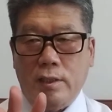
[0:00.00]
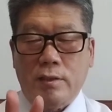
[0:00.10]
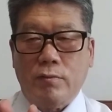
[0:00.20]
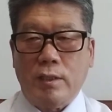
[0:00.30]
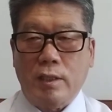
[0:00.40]

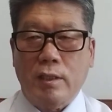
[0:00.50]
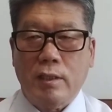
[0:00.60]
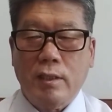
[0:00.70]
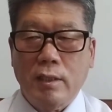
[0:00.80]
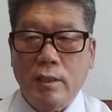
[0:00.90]
this one.
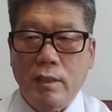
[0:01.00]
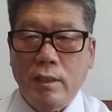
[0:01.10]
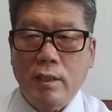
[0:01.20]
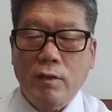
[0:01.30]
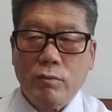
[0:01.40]

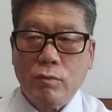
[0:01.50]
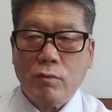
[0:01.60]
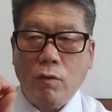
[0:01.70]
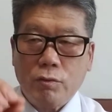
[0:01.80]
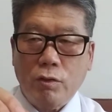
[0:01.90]
And how to do
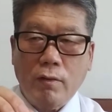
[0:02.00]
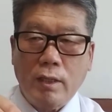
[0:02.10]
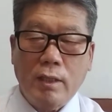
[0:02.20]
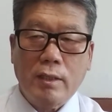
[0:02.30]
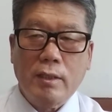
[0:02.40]

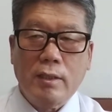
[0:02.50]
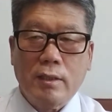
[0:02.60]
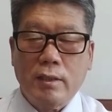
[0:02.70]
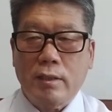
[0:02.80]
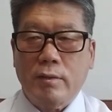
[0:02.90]
auction?
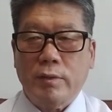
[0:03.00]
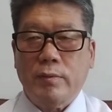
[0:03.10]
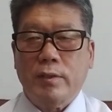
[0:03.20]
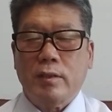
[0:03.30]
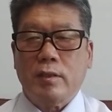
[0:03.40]

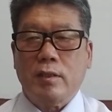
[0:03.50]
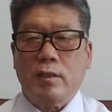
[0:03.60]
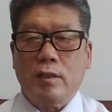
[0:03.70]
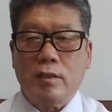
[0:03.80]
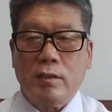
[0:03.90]
Maybe the
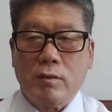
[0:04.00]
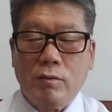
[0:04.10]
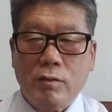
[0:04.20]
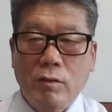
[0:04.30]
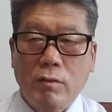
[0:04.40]
Dutch
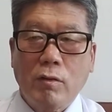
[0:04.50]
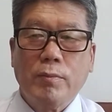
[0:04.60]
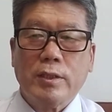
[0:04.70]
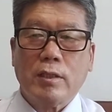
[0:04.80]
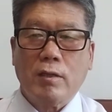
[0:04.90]
auction,
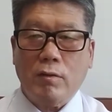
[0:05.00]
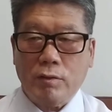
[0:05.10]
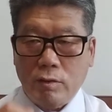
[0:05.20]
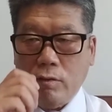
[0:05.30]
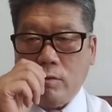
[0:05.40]
conventional
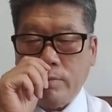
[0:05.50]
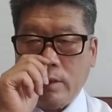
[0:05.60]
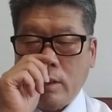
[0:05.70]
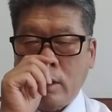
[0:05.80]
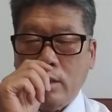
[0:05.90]
auction over
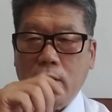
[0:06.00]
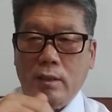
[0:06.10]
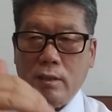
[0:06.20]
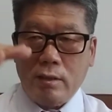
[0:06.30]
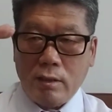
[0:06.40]
there.
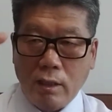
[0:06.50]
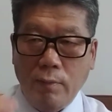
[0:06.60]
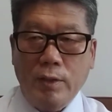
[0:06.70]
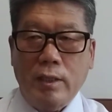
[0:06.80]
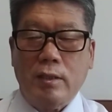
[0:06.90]
This is
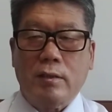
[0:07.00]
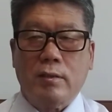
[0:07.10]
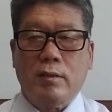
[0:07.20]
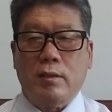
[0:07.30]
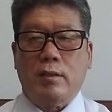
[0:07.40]

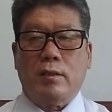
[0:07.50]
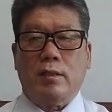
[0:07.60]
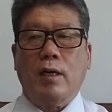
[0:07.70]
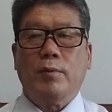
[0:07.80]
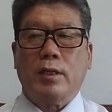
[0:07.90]

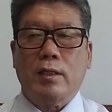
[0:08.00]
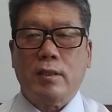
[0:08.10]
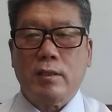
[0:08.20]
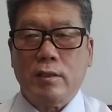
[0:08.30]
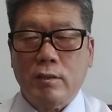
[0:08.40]

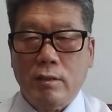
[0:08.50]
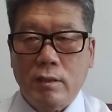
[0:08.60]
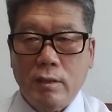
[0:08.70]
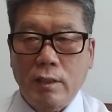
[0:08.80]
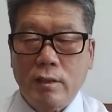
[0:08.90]
complicated
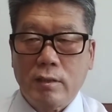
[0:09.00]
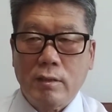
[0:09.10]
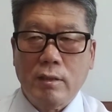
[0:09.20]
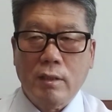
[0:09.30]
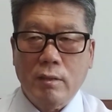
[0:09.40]
science.
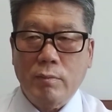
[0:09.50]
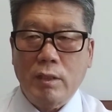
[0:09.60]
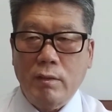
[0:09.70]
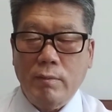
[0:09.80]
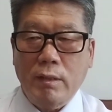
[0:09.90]

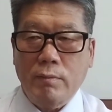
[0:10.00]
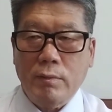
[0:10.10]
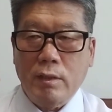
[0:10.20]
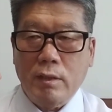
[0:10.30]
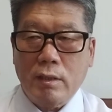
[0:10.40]
Minimum
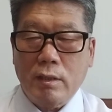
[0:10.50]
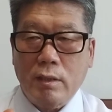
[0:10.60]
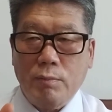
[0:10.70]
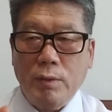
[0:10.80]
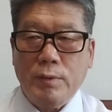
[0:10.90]

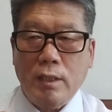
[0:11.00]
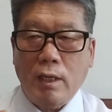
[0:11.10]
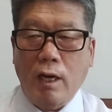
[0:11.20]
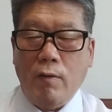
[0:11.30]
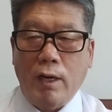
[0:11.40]
50
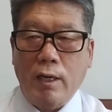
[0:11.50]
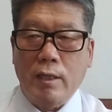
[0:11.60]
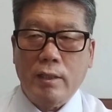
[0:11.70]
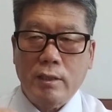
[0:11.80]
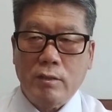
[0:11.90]
hours
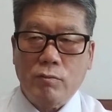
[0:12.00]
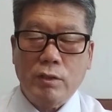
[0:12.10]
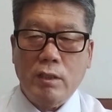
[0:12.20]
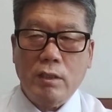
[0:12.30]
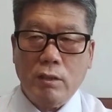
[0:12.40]
is
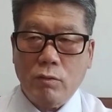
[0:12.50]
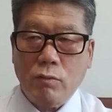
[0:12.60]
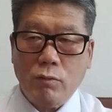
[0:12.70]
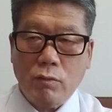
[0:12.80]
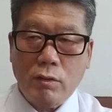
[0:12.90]
we need
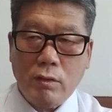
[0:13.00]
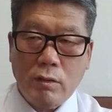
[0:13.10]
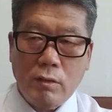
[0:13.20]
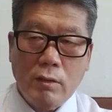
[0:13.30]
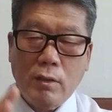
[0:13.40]
to
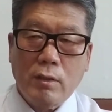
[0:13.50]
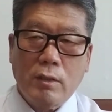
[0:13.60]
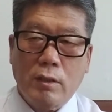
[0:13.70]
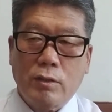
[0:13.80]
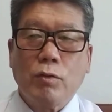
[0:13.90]
the
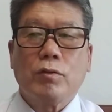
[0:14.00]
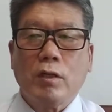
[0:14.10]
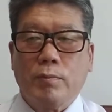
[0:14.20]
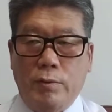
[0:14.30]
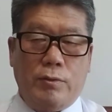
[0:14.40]

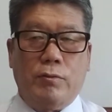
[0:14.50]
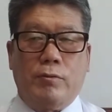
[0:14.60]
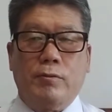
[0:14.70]
tutoring for you.